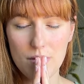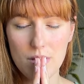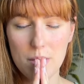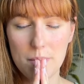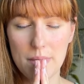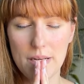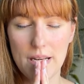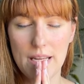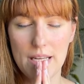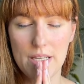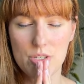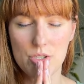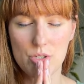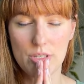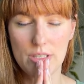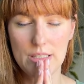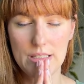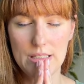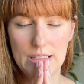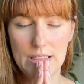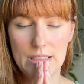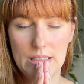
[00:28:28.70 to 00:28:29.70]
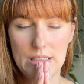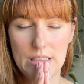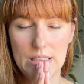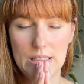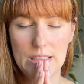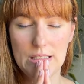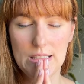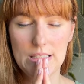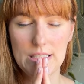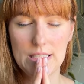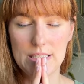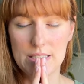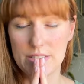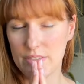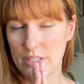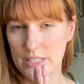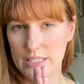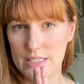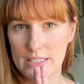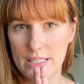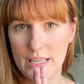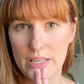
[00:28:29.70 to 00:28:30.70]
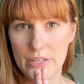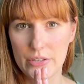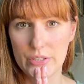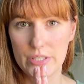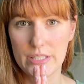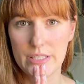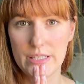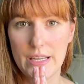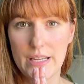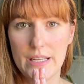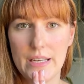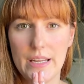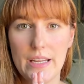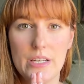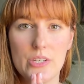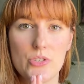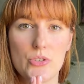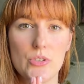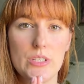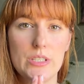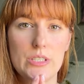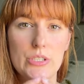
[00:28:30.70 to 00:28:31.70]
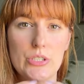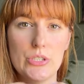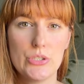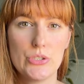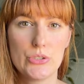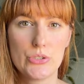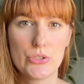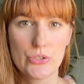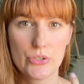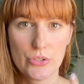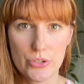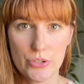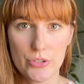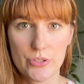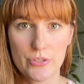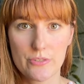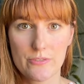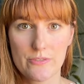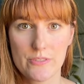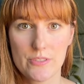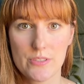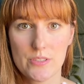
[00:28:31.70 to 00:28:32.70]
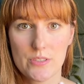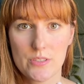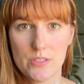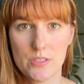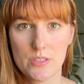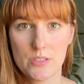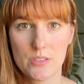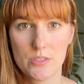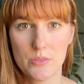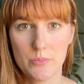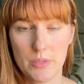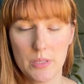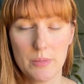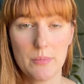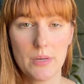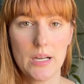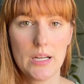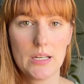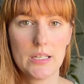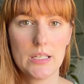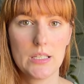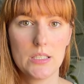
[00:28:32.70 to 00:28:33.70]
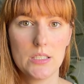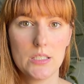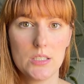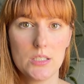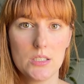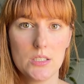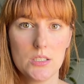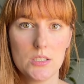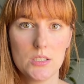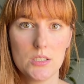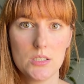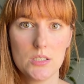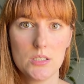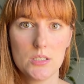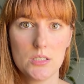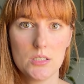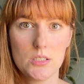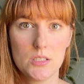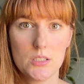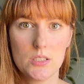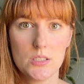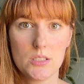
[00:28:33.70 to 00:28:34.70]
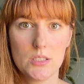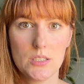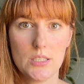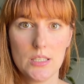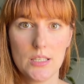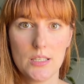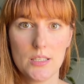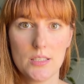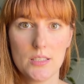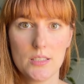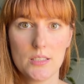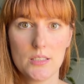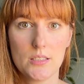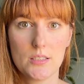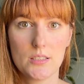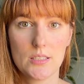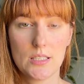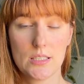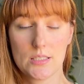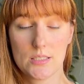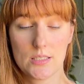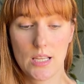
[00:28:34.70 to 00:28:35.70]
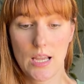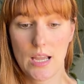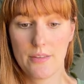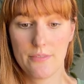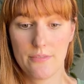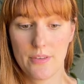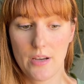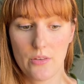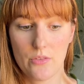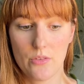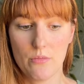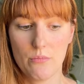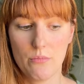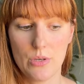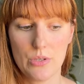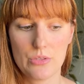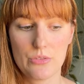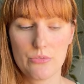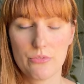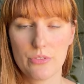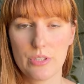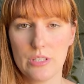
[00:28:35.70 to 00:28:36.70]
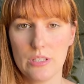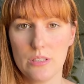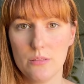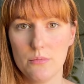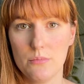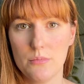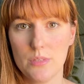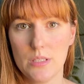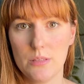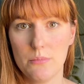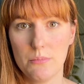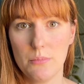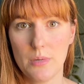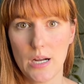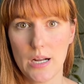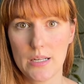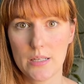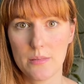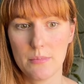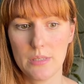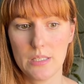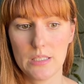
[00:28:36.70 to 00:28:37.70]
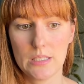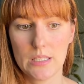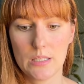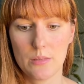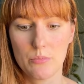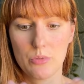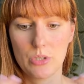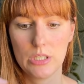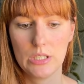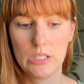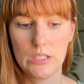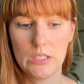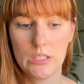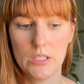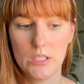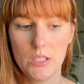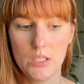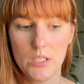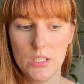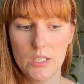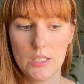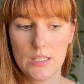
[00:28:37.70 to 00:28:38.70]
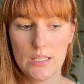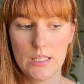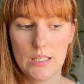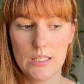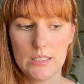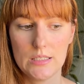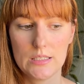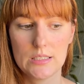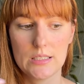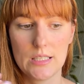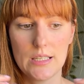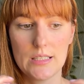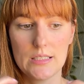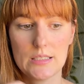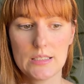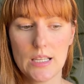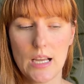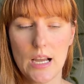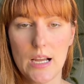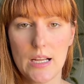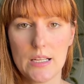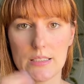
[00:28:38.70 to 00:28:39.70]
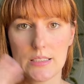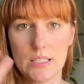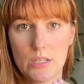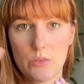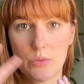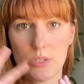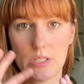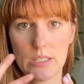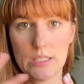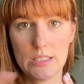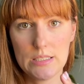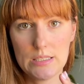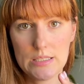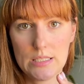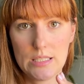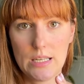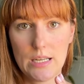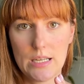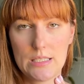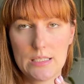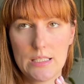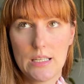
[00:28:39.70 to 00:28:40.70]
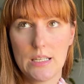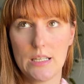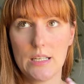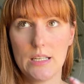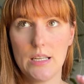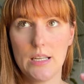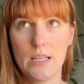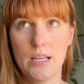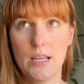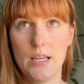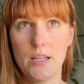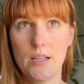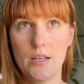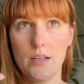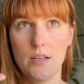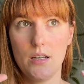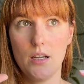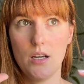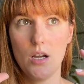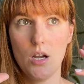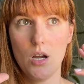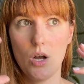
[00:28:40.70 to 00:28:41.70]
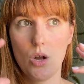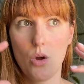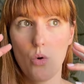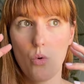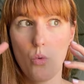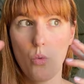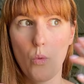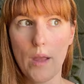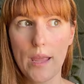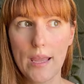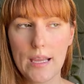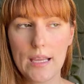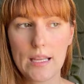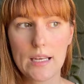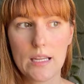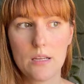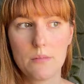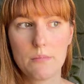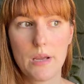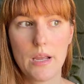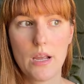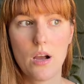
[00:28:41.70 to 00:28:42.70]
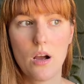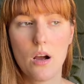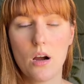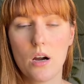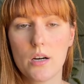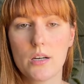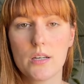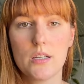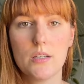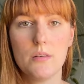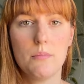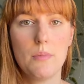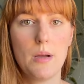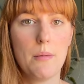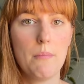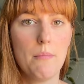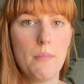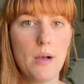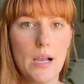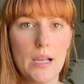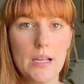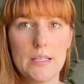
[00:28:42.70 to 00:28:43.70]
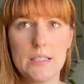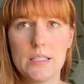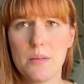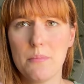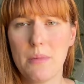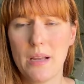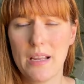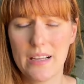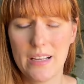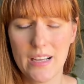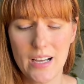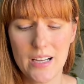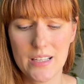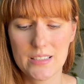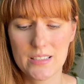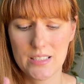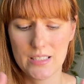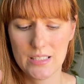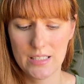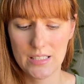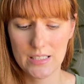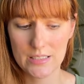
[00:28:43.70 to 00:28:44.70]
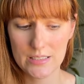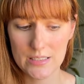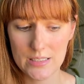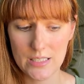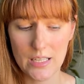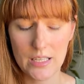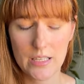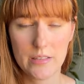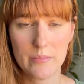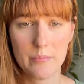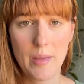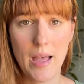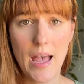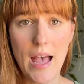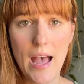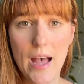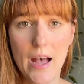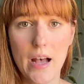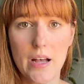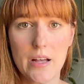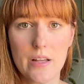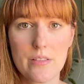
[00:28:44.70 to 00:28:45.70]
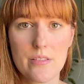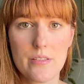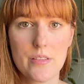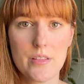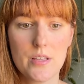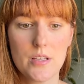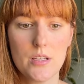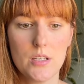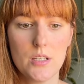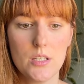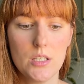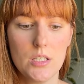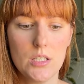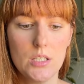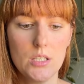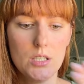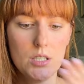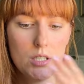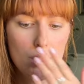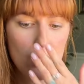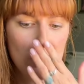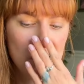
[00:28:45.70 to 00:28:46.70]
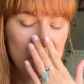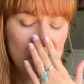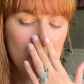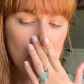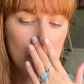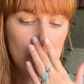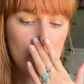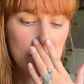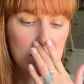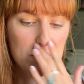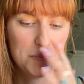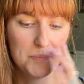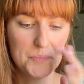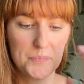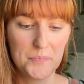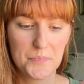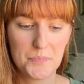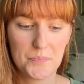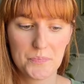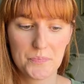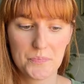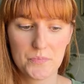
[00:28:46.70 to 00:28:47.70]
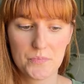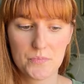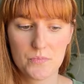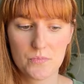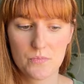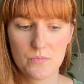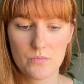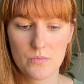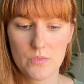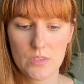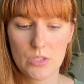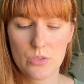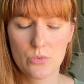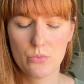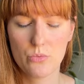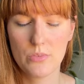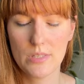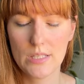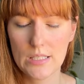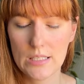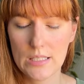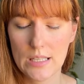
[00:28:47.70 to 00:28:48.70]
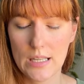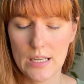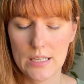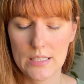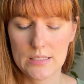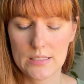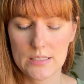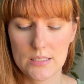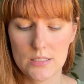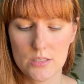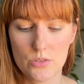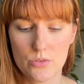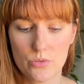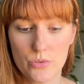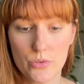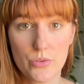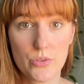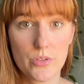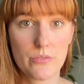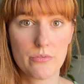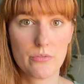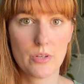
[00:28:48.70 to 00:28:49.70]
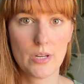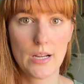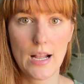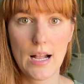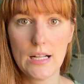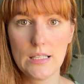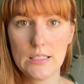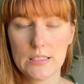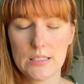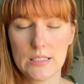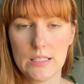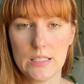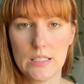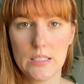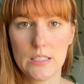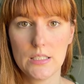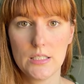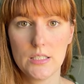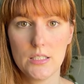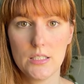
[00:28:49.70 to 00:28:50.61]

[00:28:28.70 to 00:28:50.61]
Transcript: But hatred is very sacred, and hatred deserves to be embodied. Yeah, that's I found the most freedom in embodiment, like bringing the insight sides, like releasing identity and awakening my heart and my mind and my gut to the insight path. Um, to realize the truth of reality